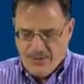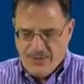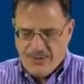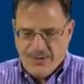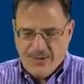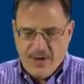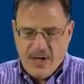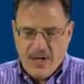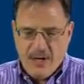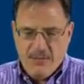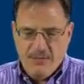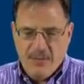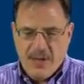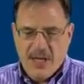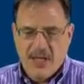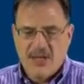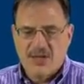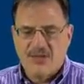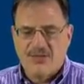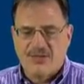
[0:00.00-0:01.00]
Freedom
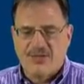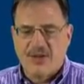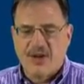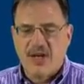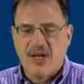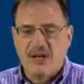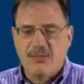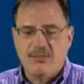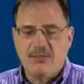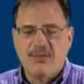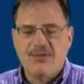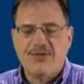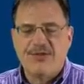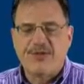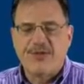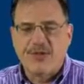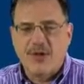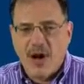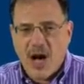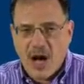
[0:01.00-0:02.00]
means freedom
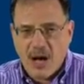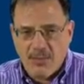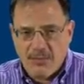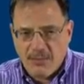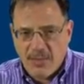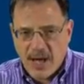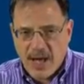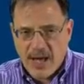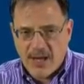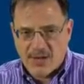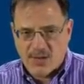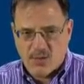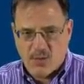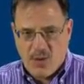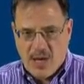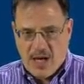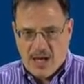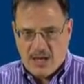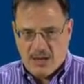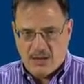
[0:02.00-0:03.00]
from, as
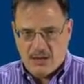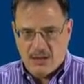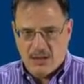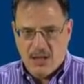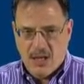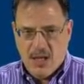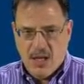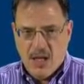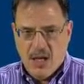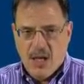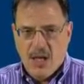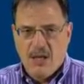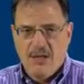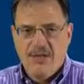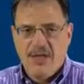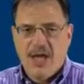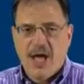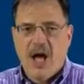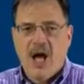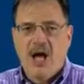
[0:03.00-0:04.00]
well,
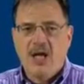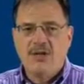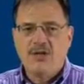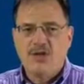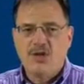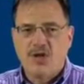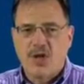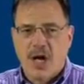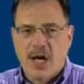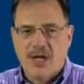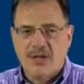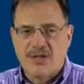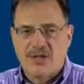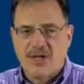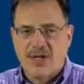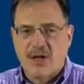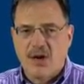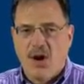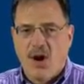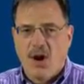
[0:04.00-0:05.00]
the unjust
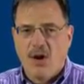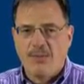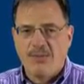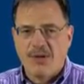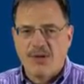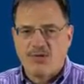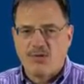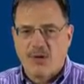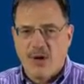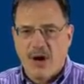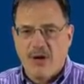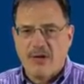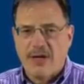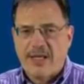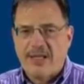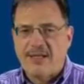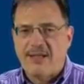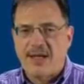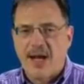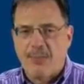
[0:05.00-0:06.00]
and
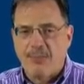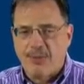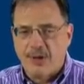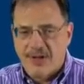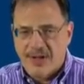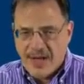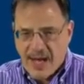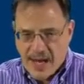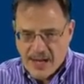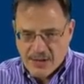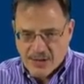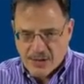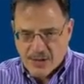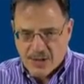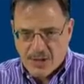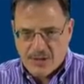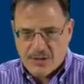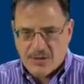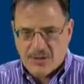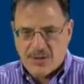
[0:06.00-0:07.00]
arbitrary
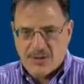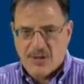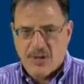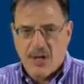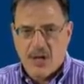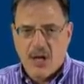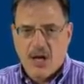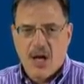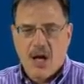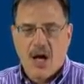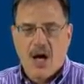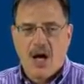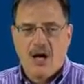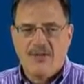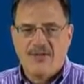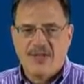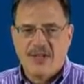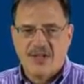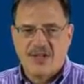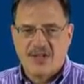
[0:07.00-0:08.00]
depredations
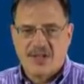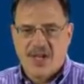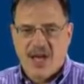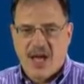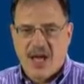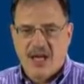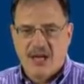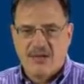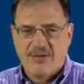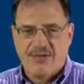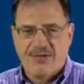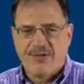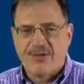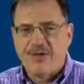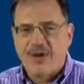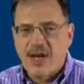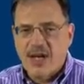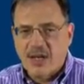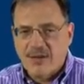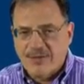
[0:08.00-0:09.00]
of the state.
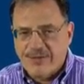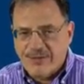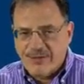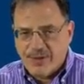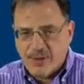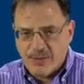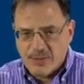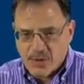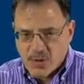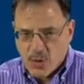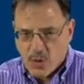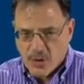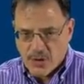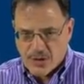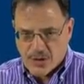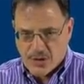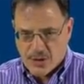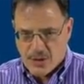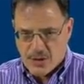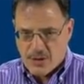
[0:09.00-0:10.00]
Freedom from
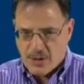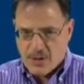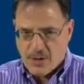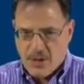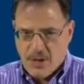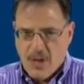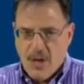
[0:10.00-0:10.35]
torture.